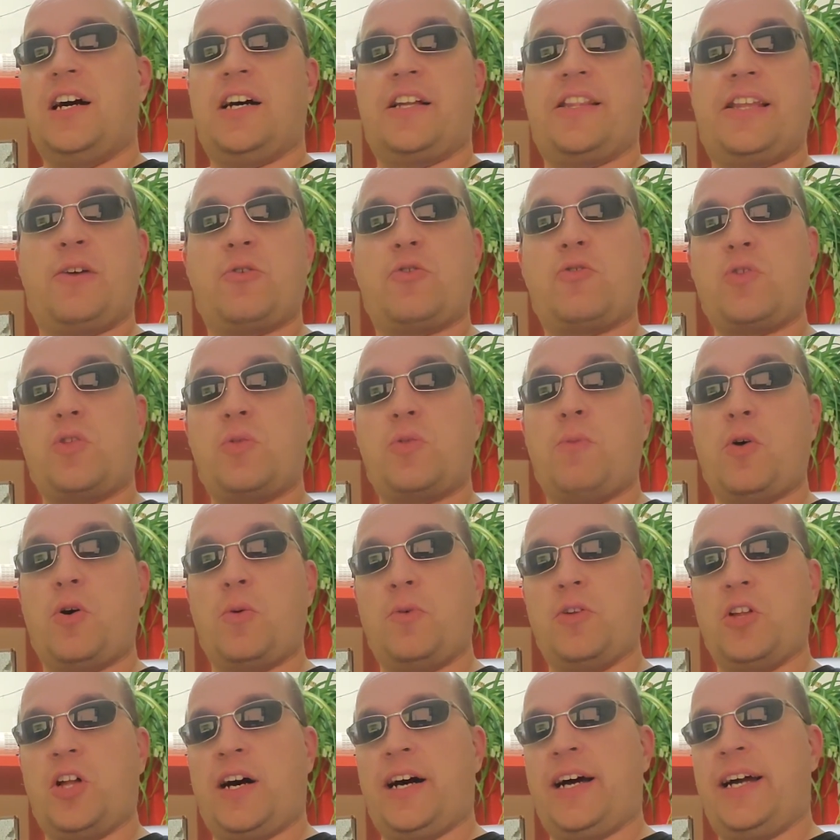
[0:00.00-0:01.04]
they were with
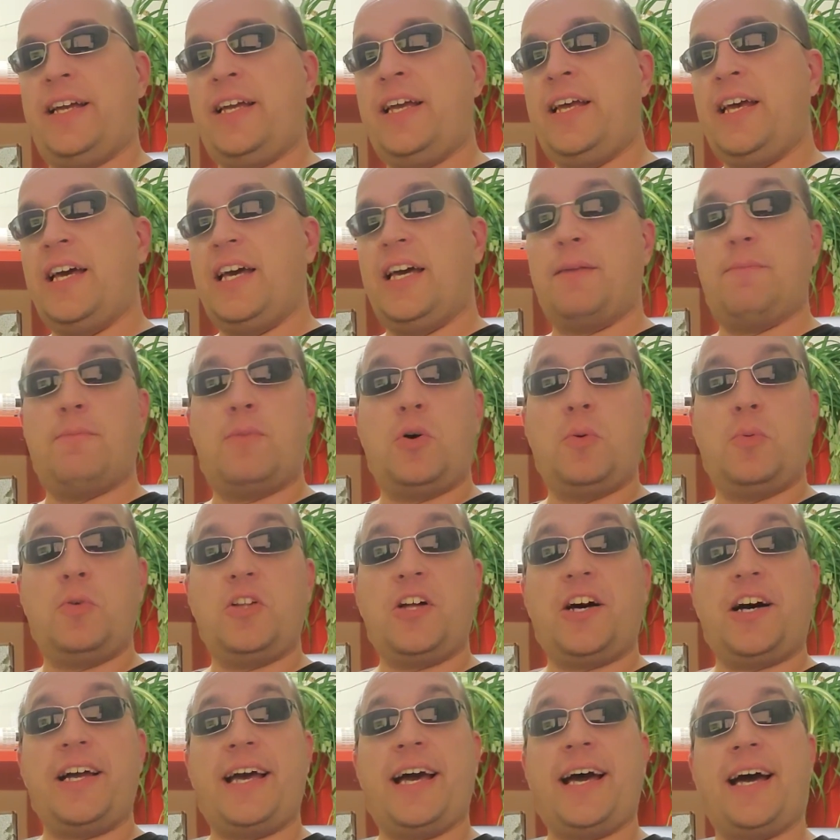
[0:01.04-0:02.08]
Mobileye, and
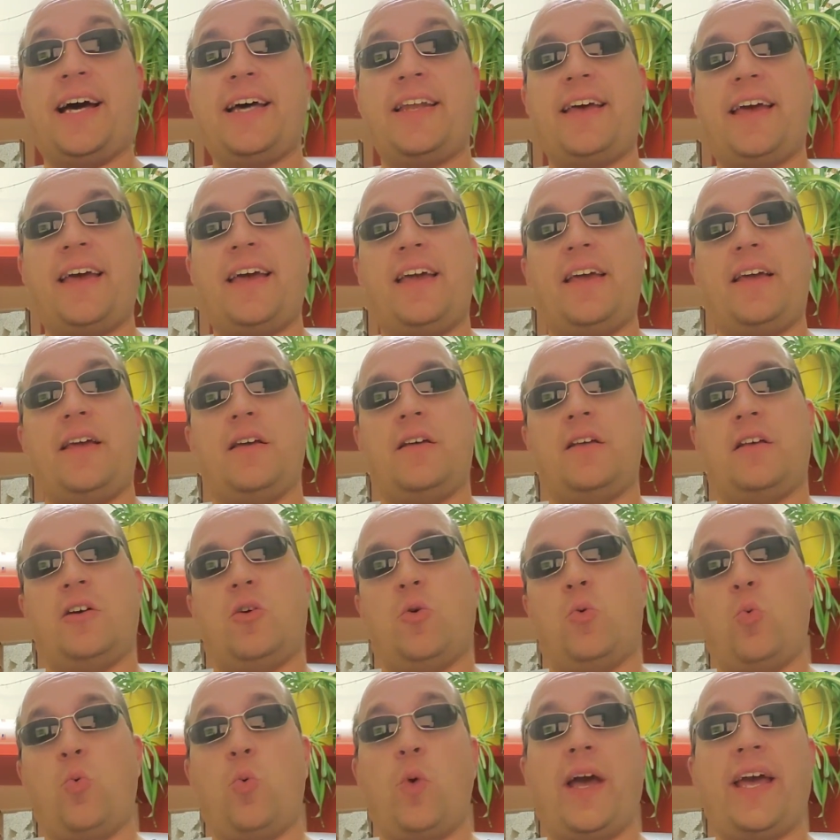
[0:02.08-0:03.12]
Mobileye had a
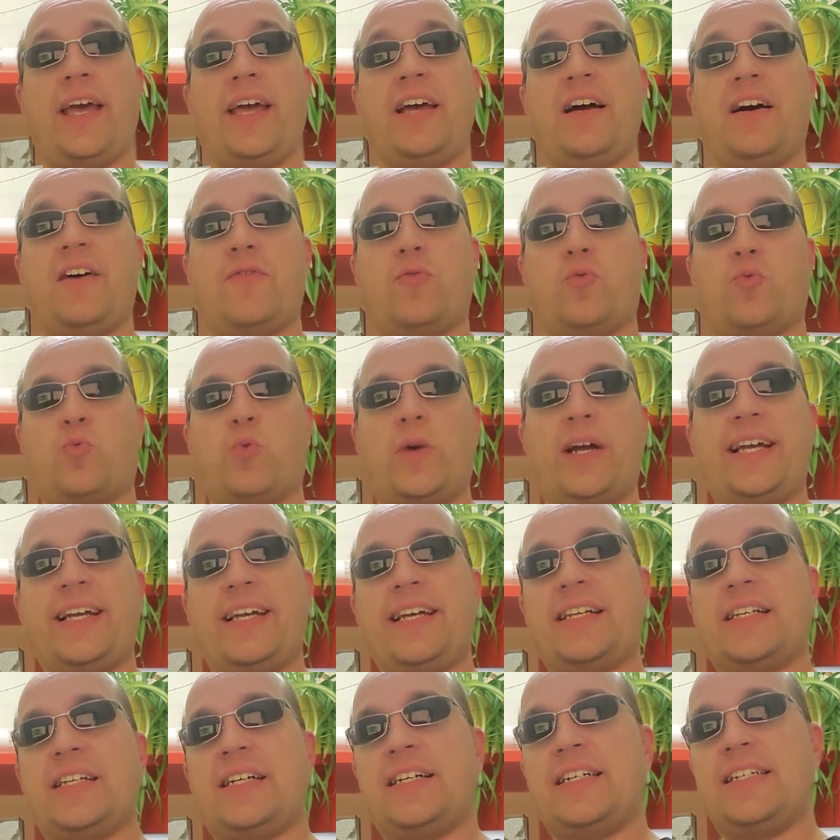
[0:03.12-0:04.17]
way of
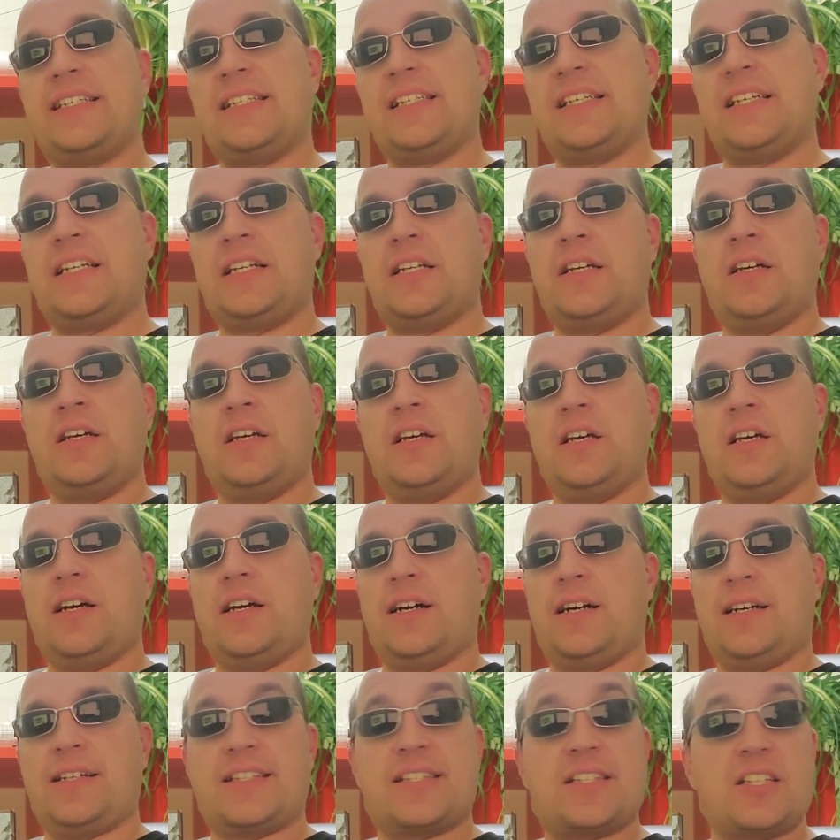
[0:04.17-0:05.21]
recognizing
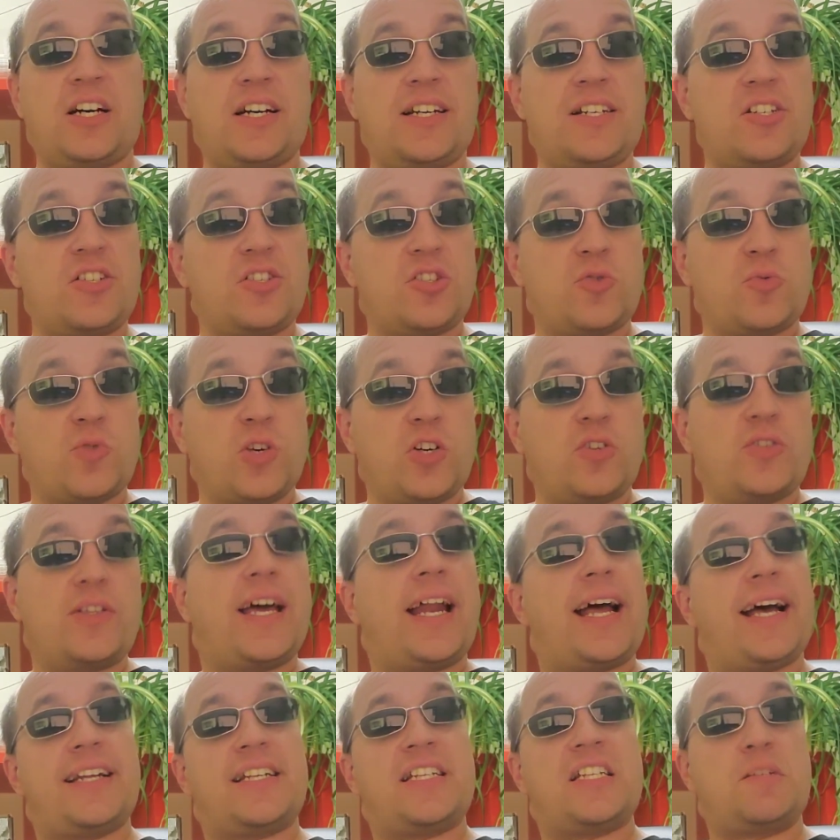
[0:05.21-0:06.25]
signs on the road that
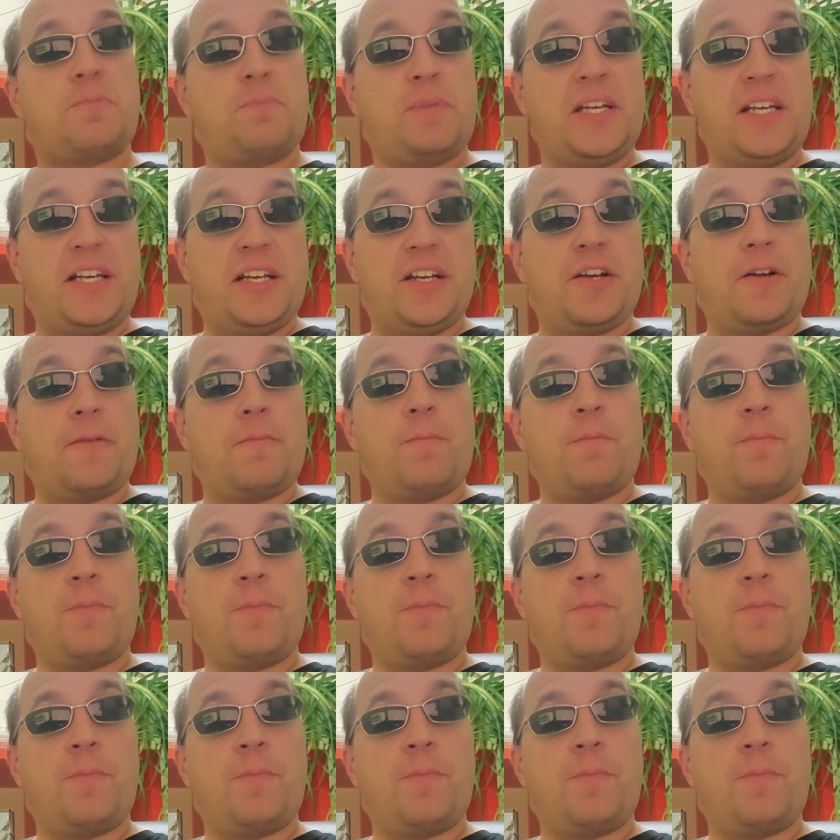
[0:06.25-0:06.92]
had speed.